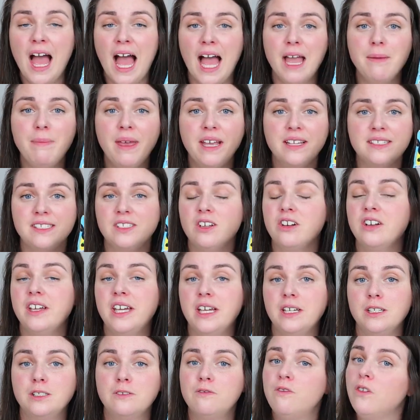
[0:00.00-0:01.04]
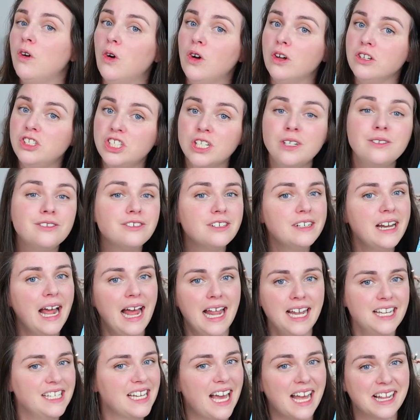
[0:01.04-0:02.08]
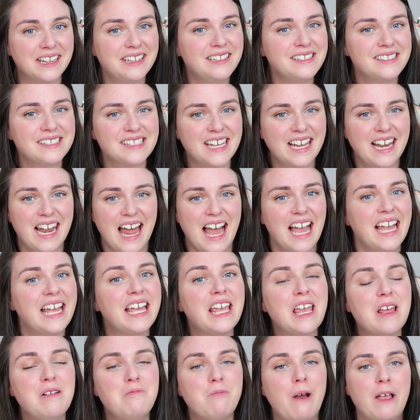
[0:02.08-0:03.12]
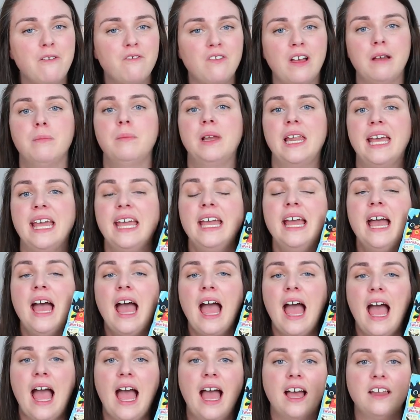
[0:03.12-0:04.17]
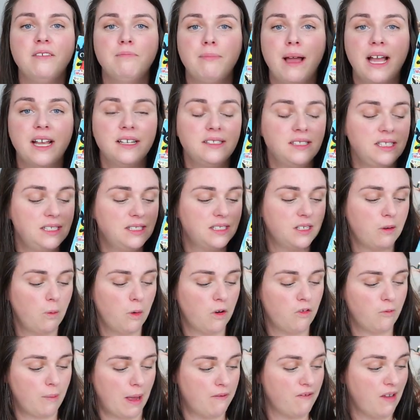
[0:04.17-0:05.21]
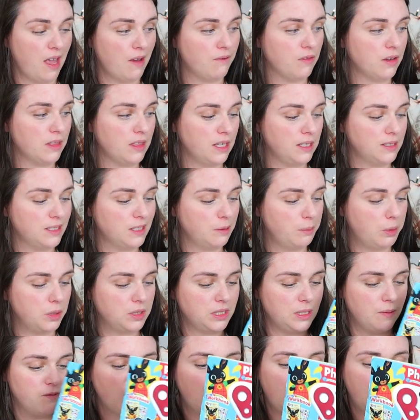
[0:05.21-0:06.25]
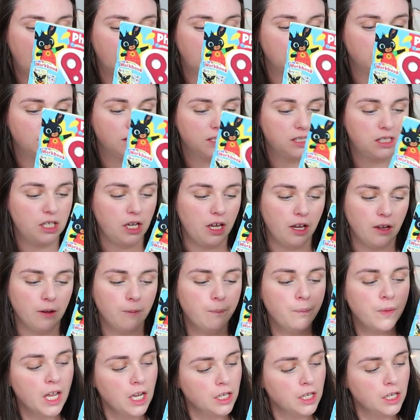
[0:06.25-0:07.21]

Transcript: I make stockings for children and adults alike in my family, and magazines are one of my favourite things to put in for adults too.